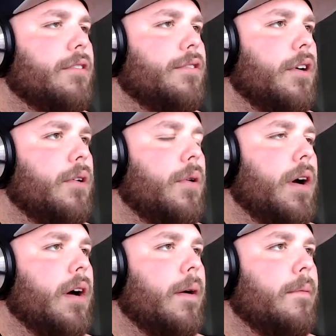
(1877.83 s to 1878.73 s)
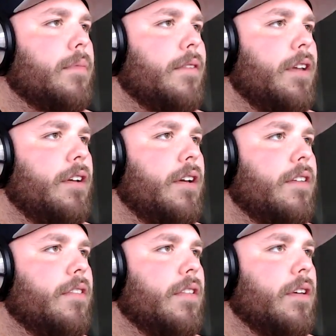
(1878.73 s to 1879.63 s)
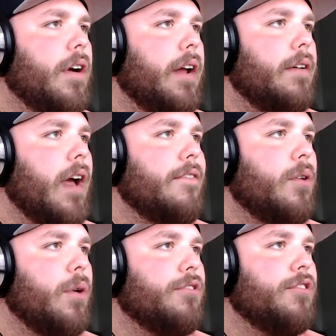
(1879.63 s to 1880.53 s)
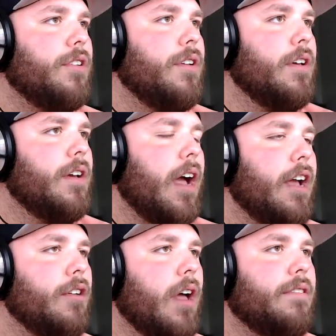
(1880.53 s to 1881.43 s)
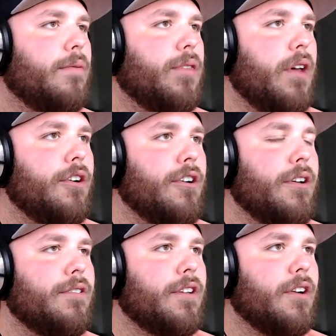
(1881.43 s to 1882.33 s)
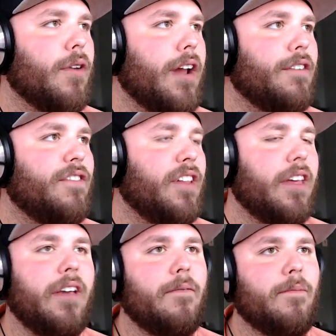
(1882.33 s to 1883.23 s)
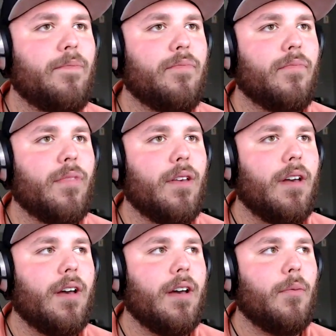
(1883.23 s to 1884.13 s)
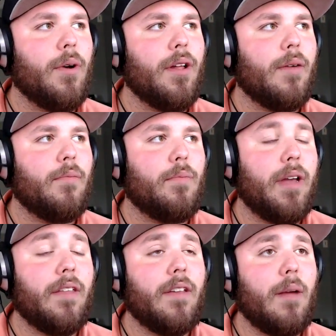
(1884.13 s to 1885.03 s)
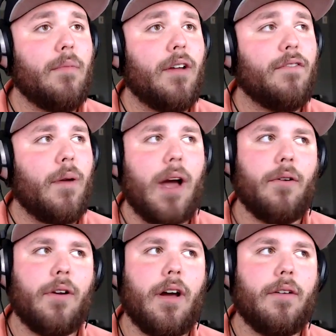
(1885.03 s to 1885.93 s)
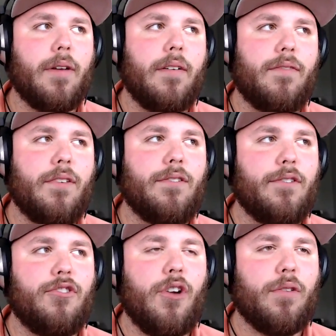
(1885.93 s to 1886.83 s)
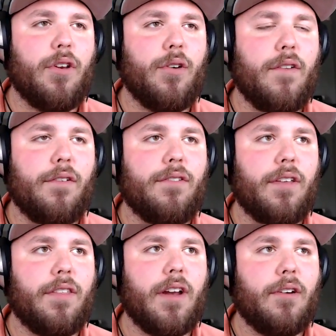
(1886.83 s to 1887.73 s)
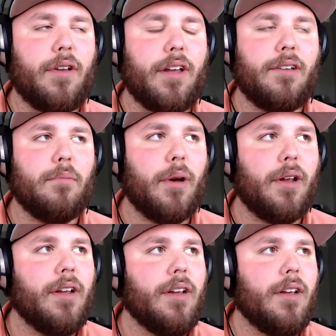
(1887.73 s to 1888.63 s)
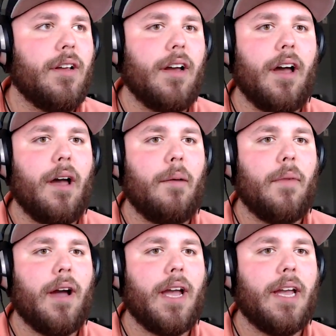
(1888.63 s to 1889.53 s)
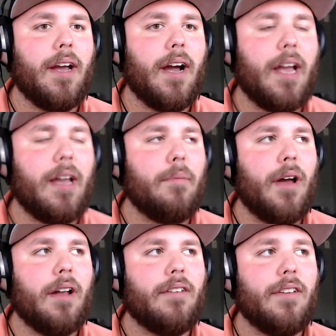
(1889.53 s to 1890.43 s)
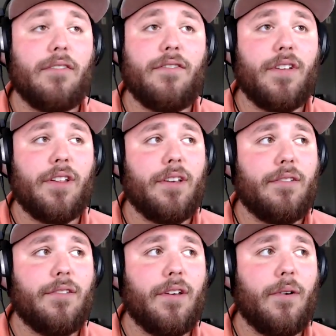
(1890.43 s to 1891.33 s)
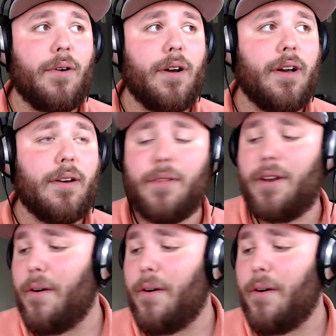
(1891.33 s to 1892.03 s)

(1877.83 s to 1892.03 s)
So, all right, I have a question. I hear lots of thunder. Is it going to rain in Philly? Well, being that I'm not from, if this is a joke that you're referencing, then I don't get it. But I am not in Philly, so I don't really know.